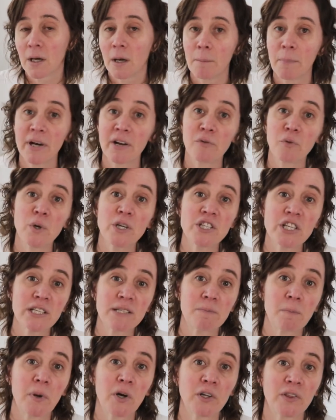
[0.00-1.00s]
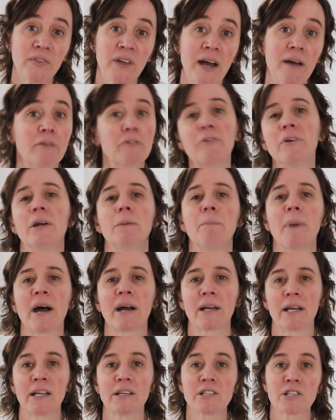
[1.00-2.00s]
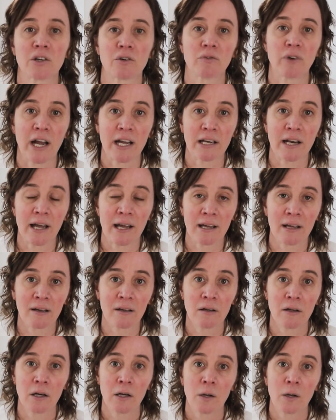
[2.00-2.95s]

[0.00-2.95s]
But if we just put that feedback into writing,